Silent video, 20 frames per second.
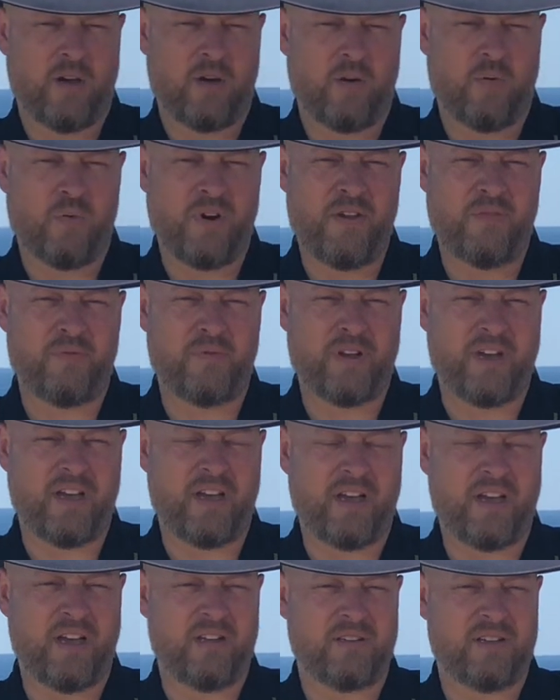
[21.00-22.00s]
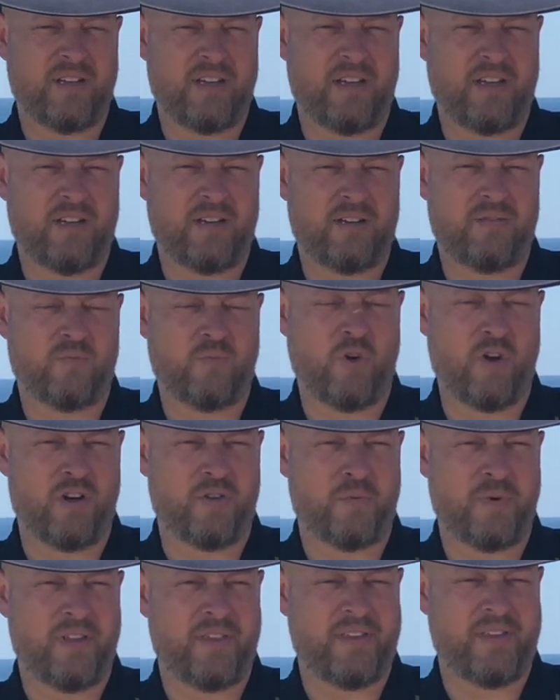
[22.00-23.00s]
We've
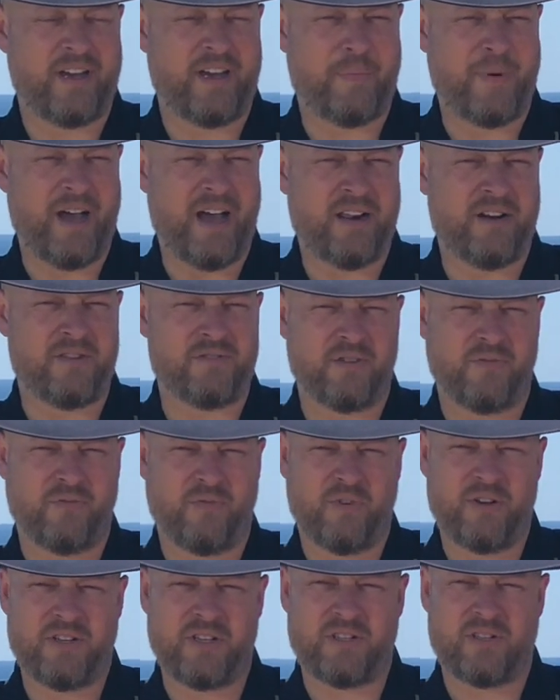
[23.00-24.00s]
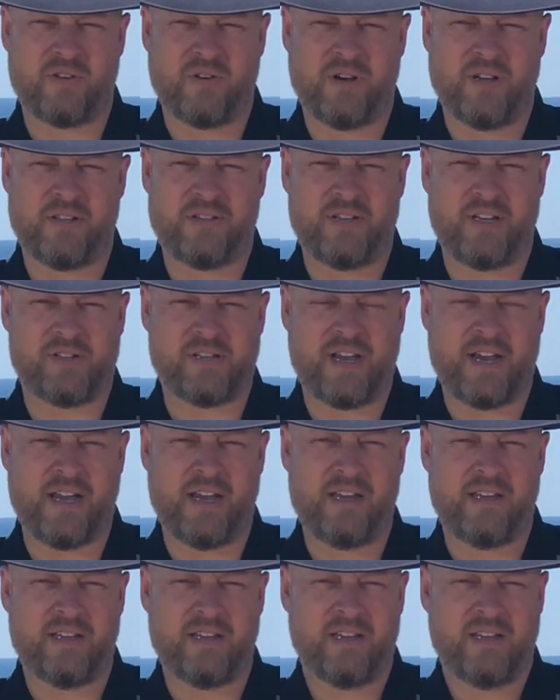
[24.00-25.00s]
worked with our partners at Forensic Science
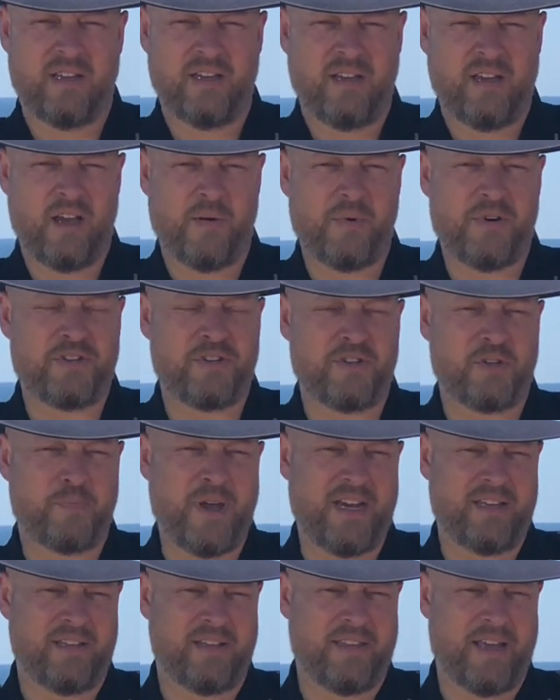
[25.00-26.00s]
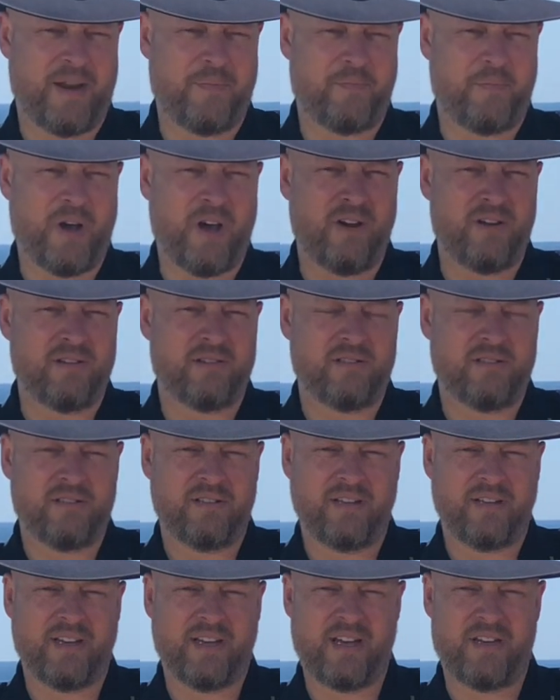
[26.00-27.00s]
SA and we suspect that that bone
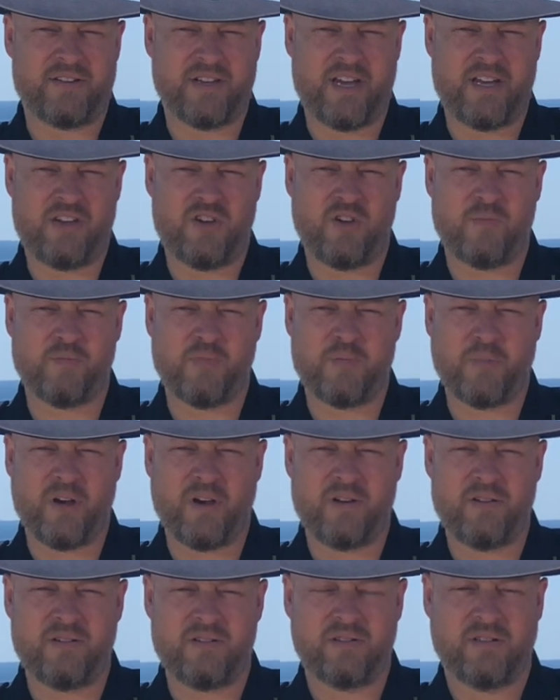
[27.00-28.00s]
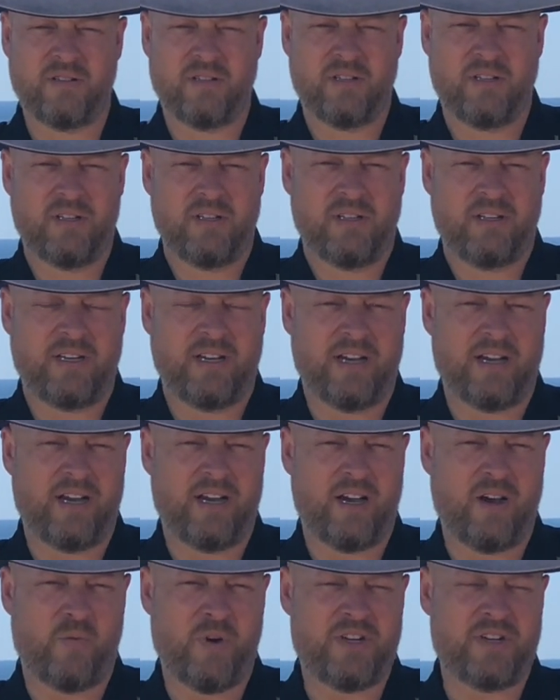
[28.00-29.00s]
is a human bone.
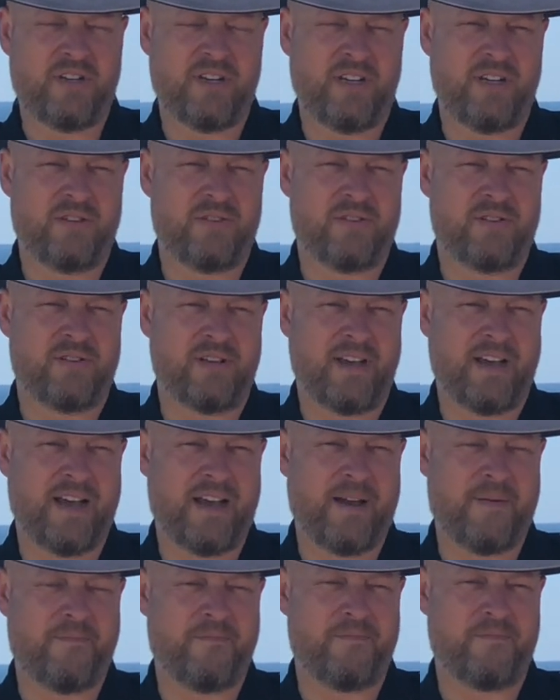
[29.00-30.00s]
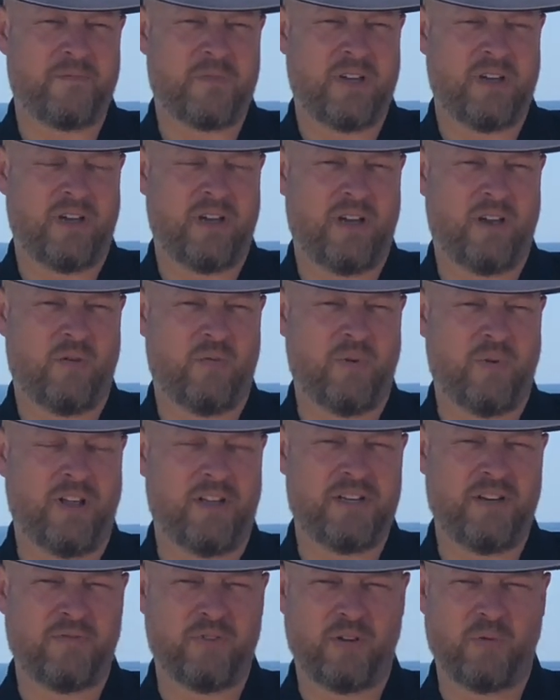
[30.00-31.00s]
Which is
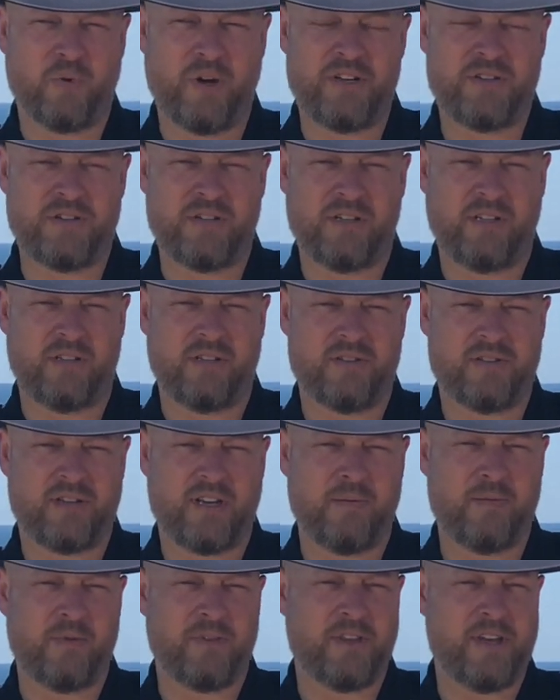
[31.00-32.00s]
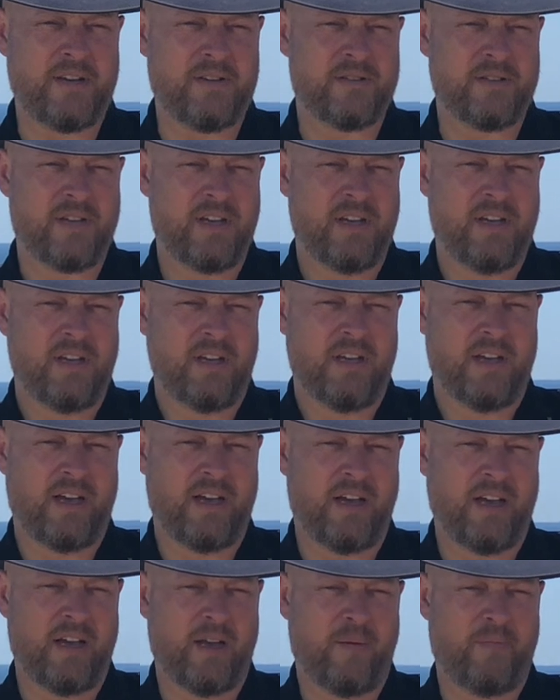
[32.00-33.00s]
relatively recent in the scheme of things,
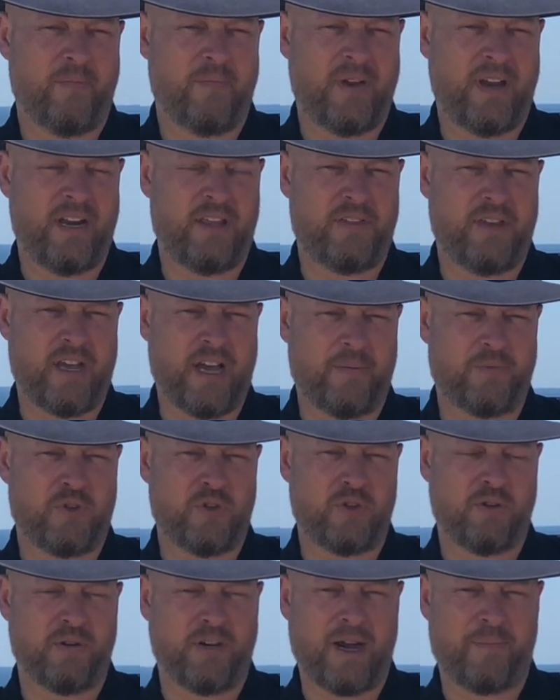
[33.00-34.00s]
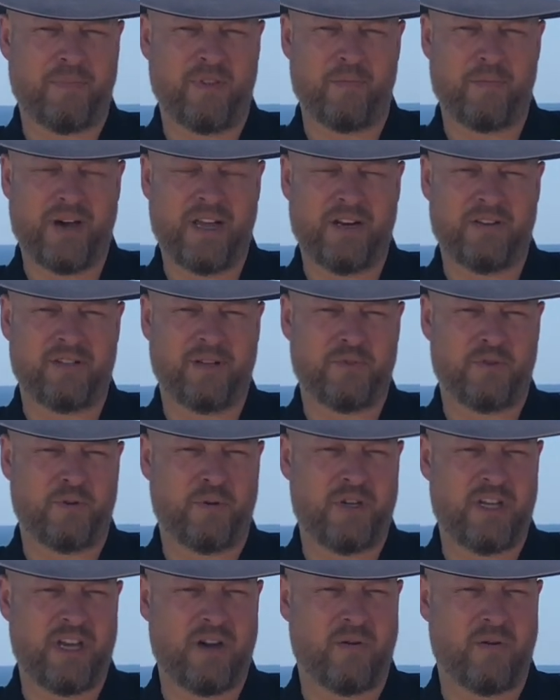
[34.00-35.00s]
anything up to a couple of months, up
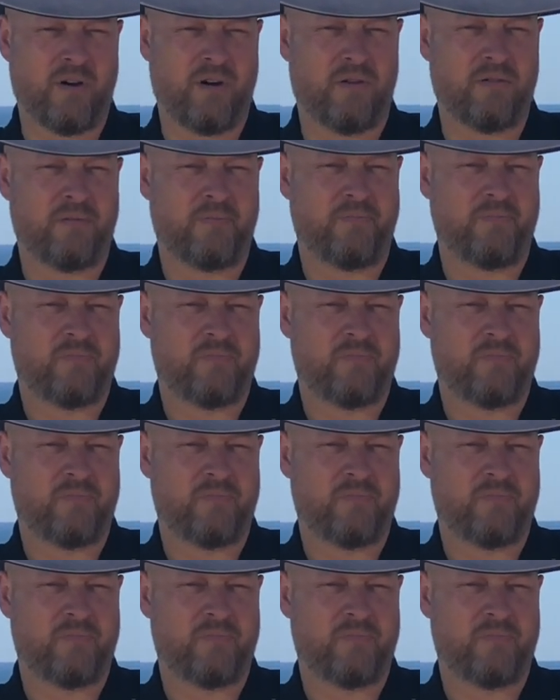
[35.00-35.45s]
to a year old.